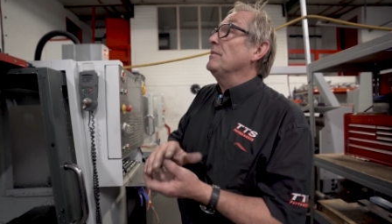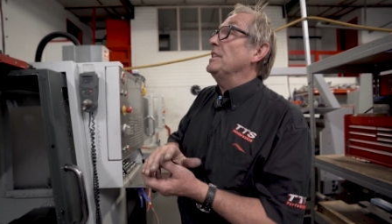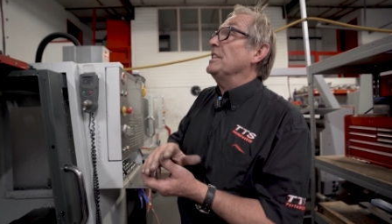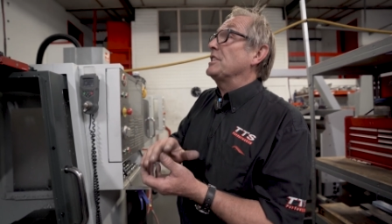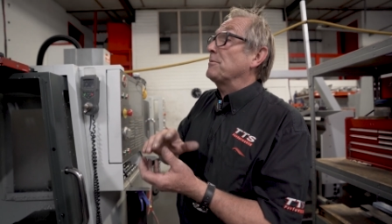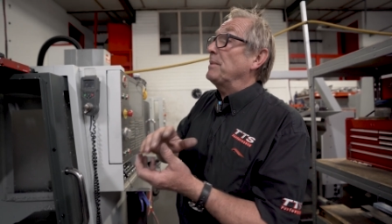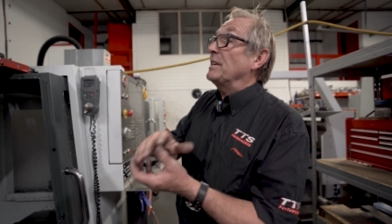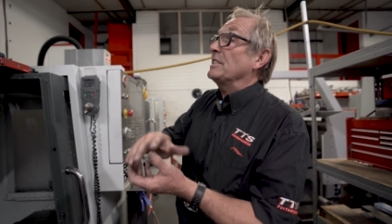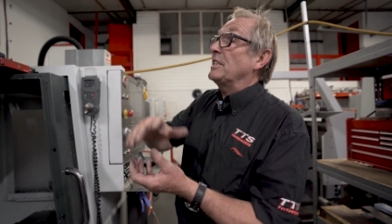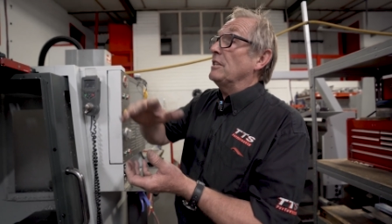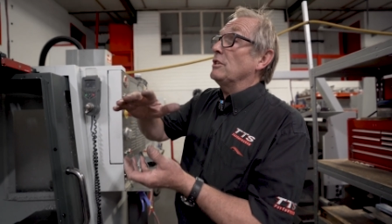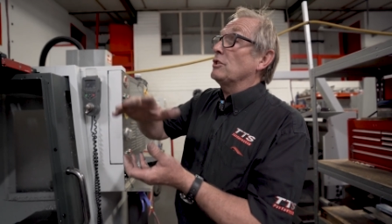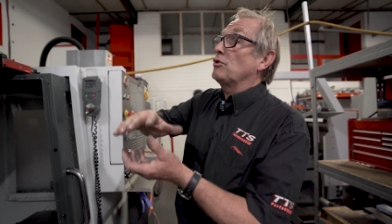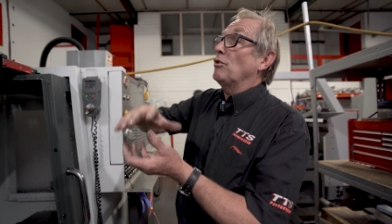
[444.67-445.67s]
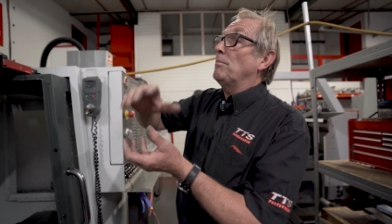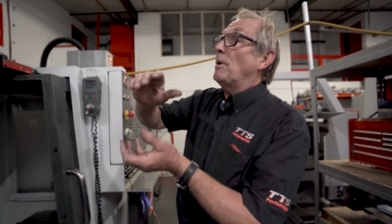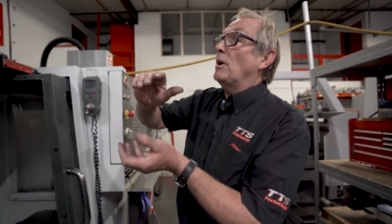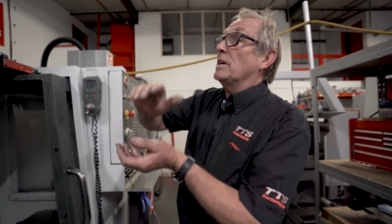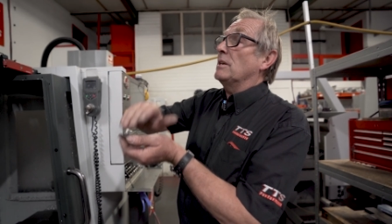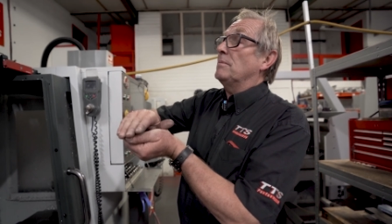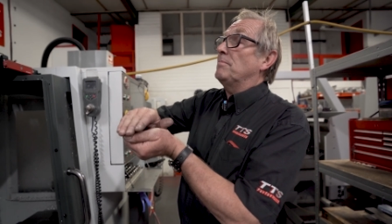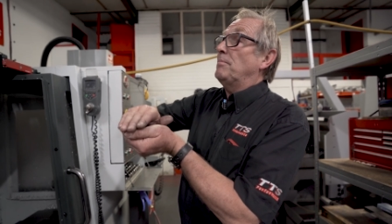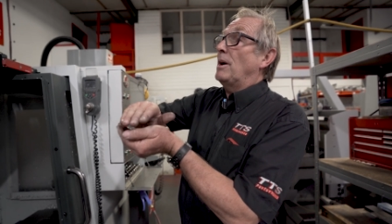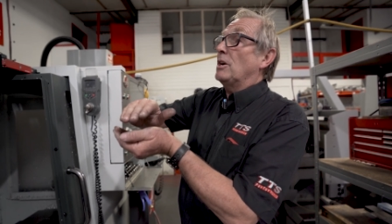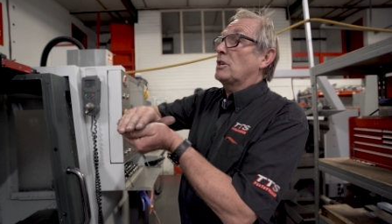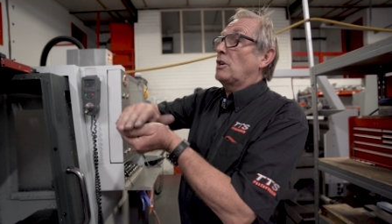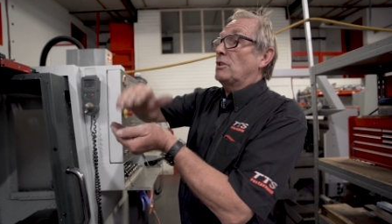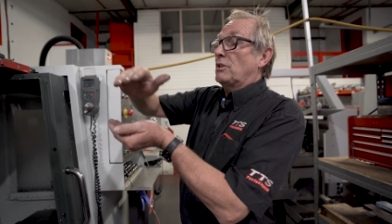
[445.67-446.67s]
springs in the
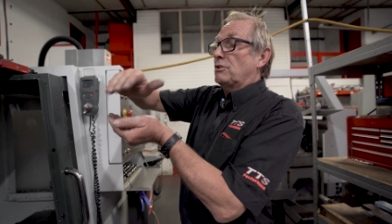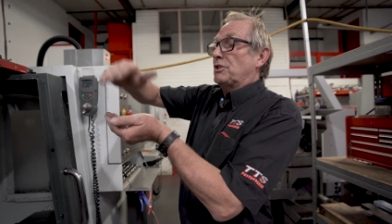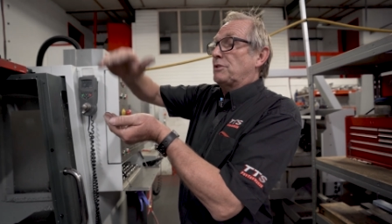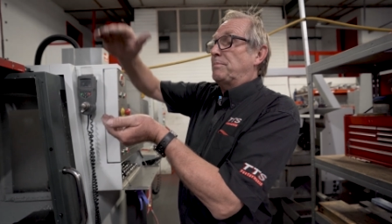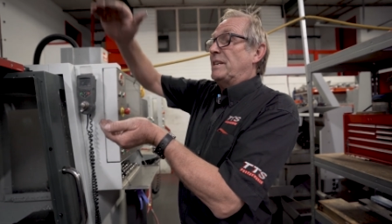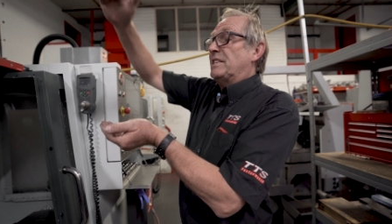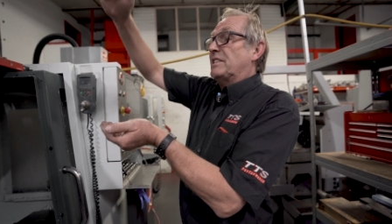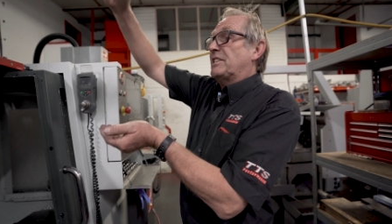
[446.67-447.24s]
drawbar, conical spring